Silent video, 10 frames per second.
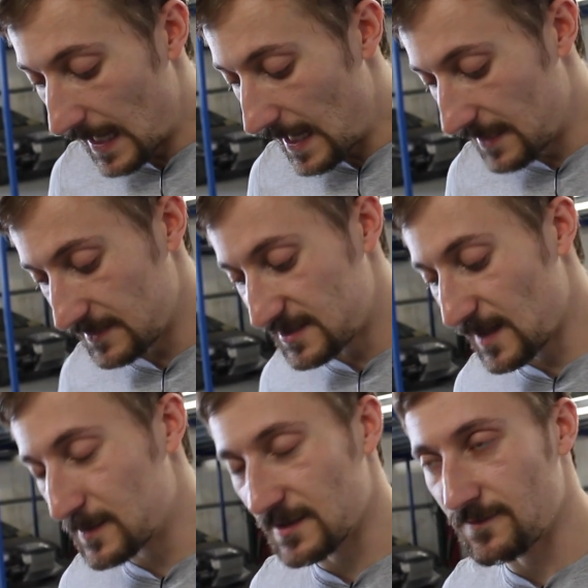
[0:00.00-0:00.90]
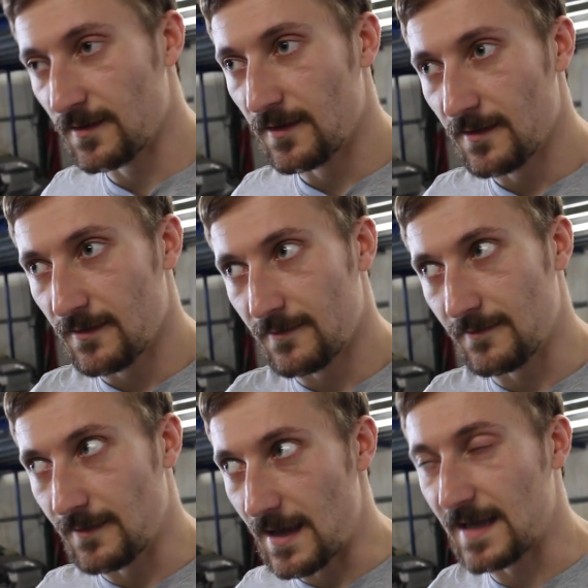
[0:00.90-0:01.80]
And in terms of,
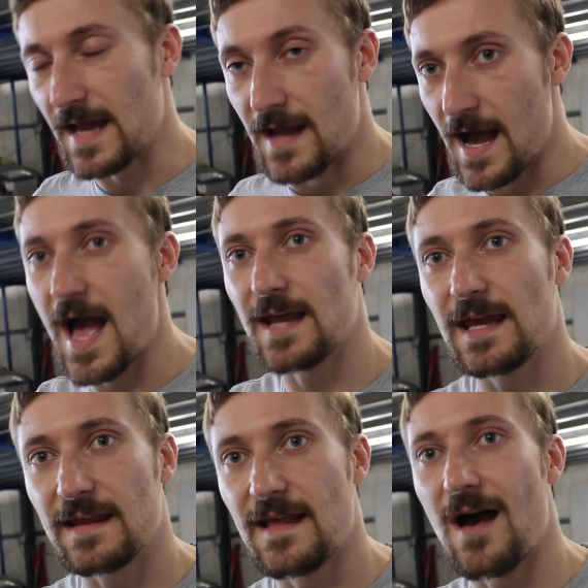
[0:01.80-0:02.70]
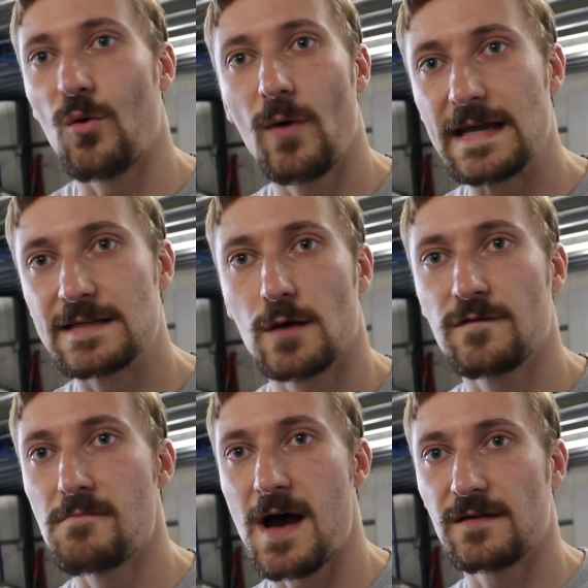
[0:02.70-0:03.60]
again, hanging that weight
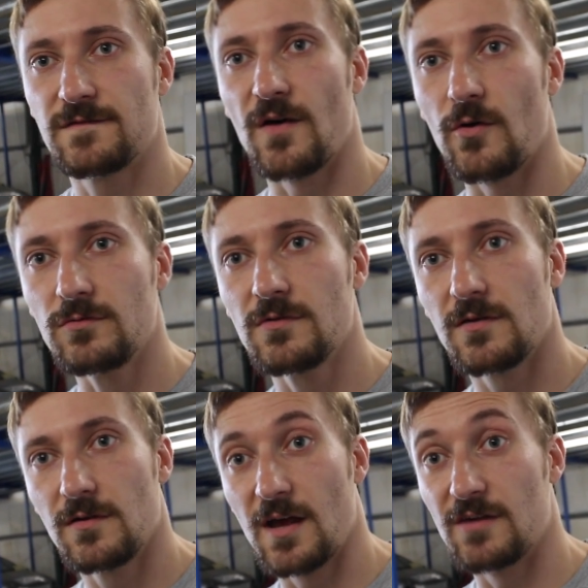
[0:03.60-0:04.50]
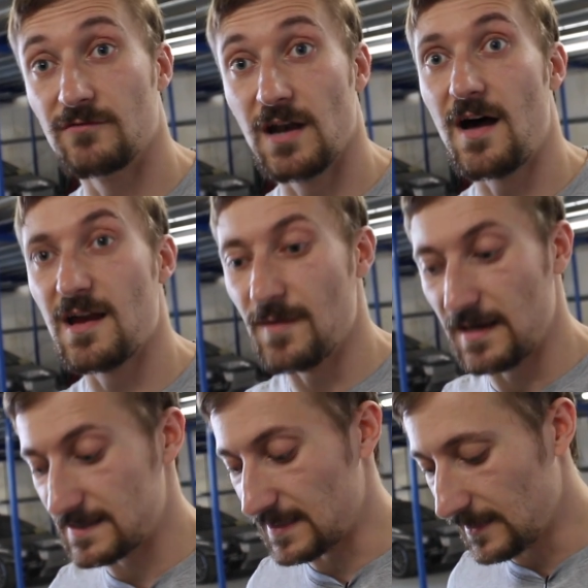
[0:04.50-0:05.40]
off a manifold and
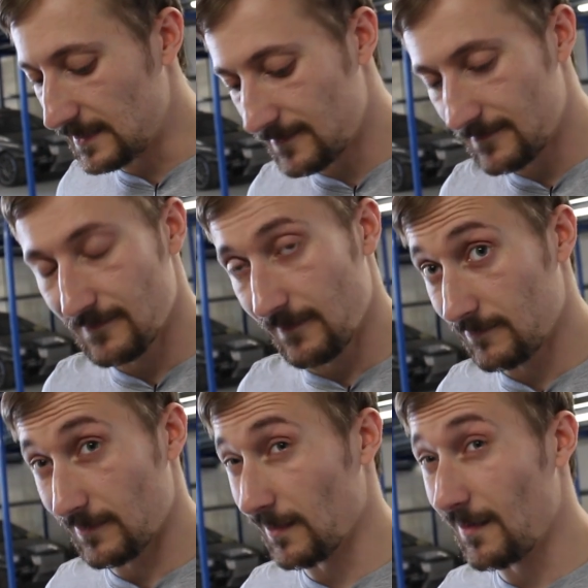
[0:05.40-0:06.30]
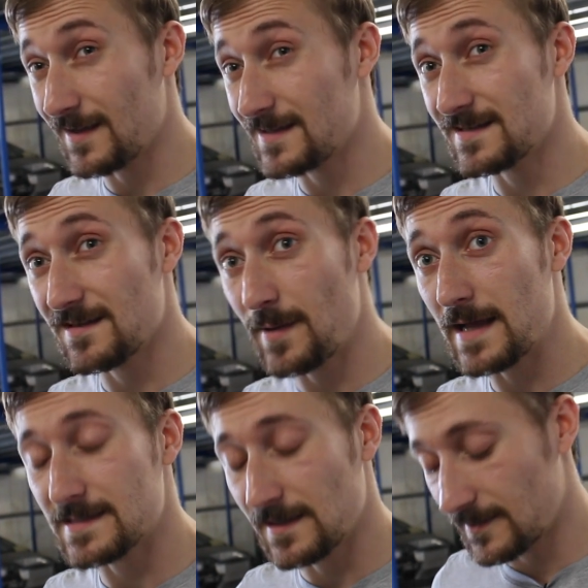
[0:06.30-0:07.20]
reliability, the lighter the
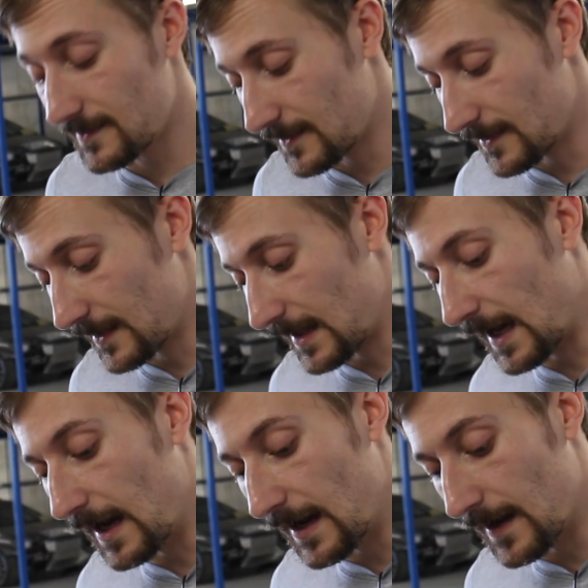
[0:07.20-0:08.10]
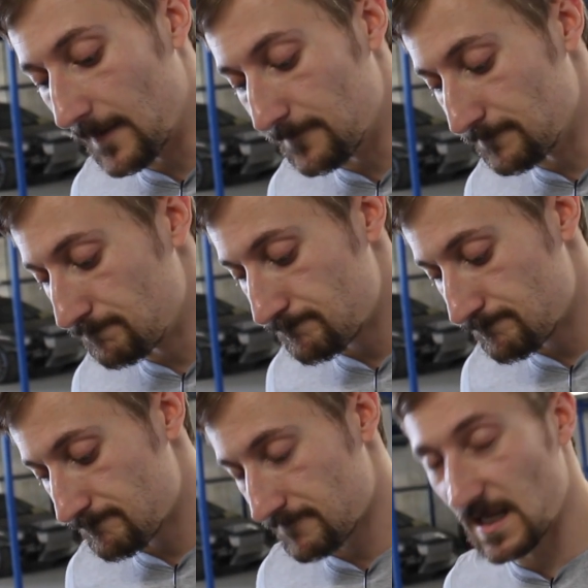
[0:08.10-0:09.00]
better. Um,
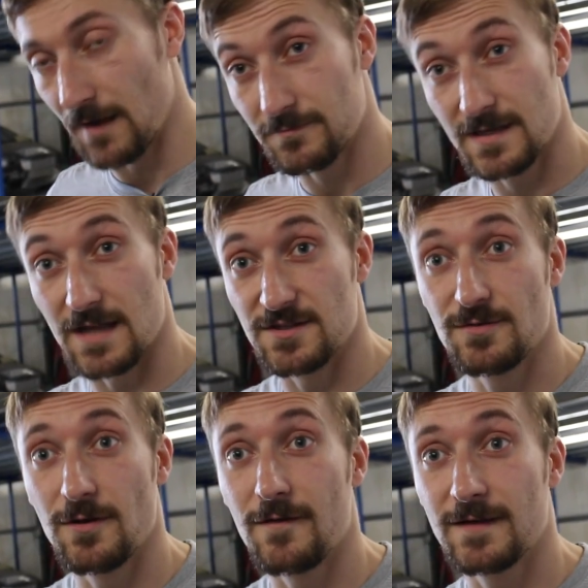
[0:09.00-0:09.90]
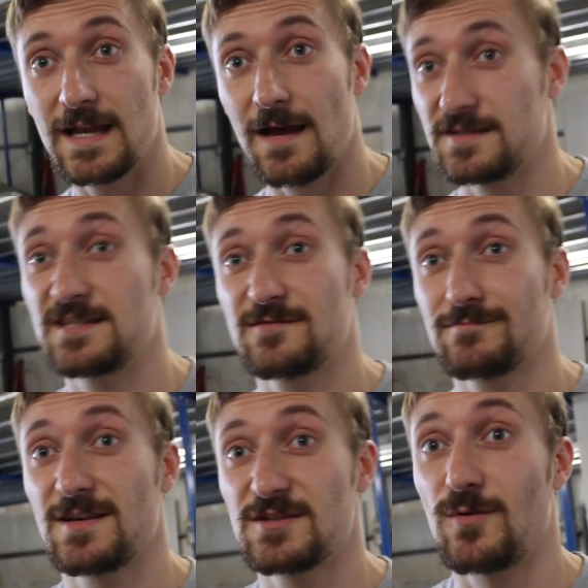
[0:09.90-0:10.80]
you know, again, two and a half kilos is,
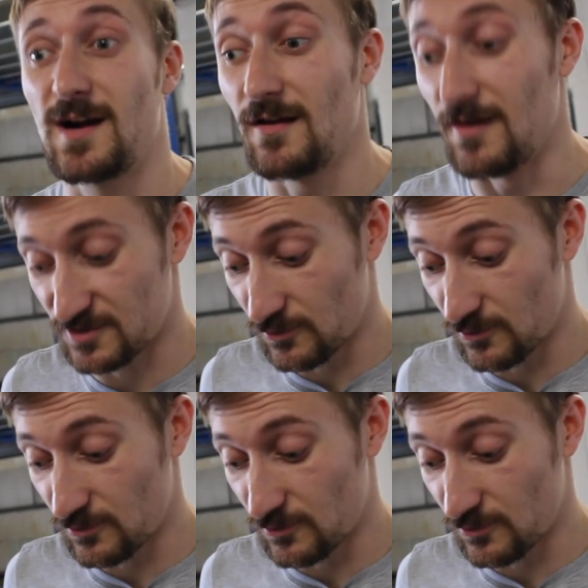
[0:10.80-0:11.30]
is quite a lot.